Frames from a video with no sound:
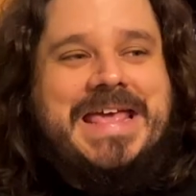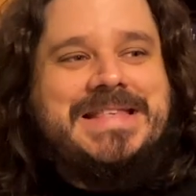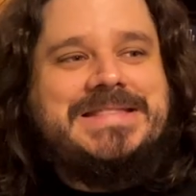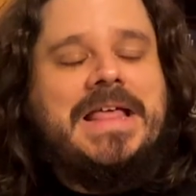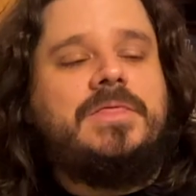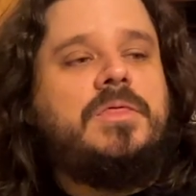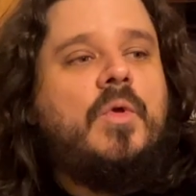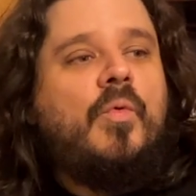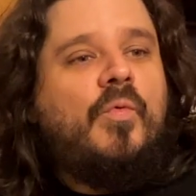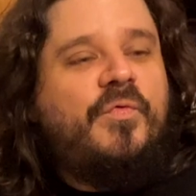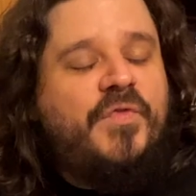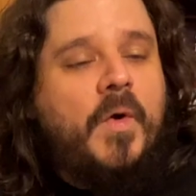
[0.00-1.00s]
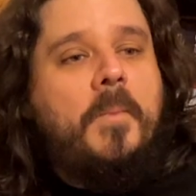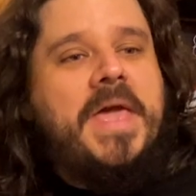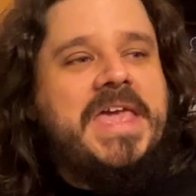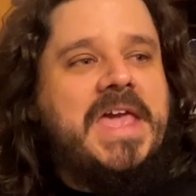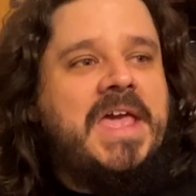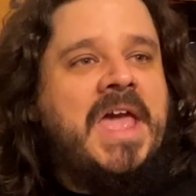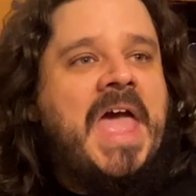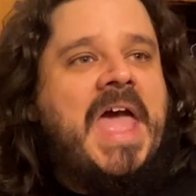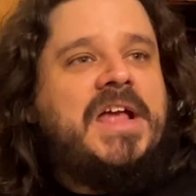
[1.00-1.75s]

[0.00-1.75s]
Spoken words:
is that filmmaking